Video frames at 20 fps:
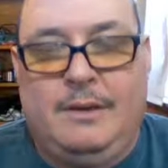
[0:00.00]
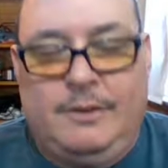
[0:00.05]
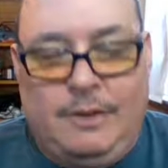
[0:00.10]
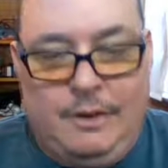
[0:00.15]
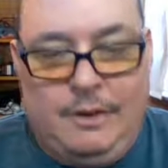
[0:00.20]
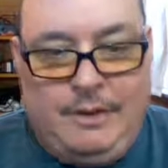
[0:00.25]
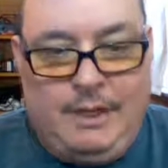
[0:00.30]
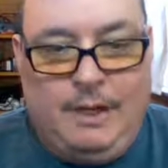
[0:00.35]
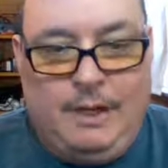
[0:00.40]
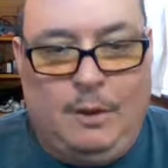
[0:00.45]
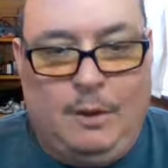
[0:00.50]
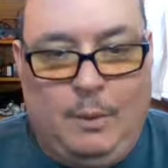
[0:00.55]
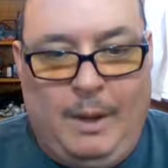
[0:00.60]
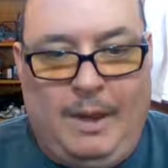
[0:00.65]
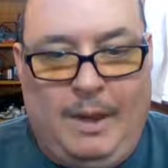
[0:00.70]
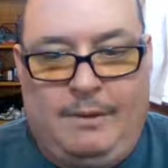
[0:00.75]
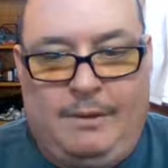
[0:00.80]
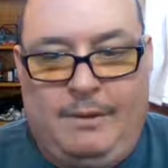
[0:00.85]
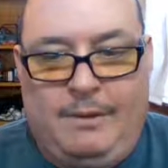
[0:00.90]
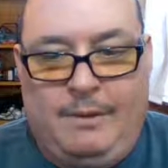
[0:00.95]
to deal
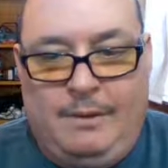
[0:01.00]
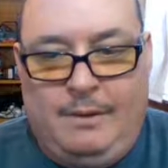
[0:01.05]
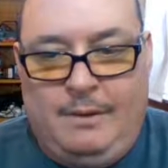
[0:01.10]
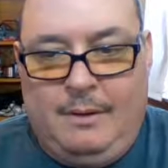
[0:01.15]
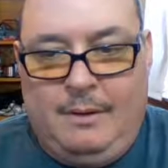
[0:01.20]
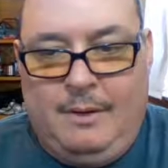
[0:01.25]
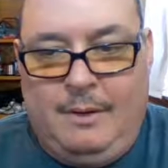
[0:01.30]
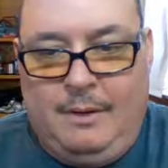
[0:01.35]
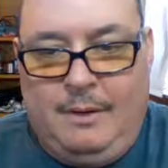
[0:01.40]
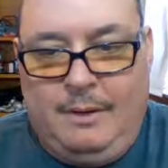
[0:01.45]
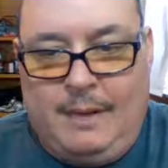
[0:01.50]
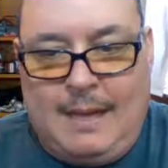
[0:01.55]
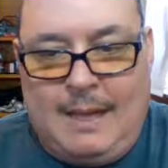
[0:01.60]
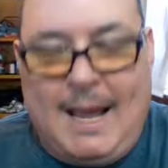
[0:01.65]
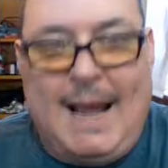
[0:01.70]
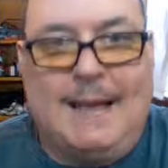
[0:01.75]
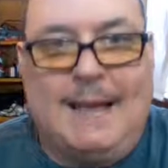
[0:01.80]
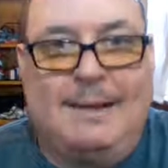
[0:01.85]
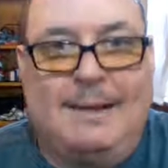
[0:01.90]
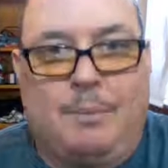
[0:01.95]
with the
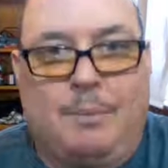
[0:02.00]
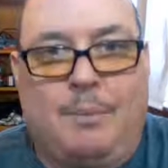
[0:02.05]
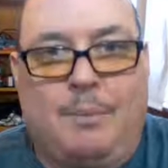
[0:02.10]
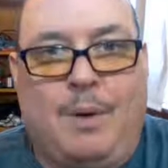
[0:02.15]
content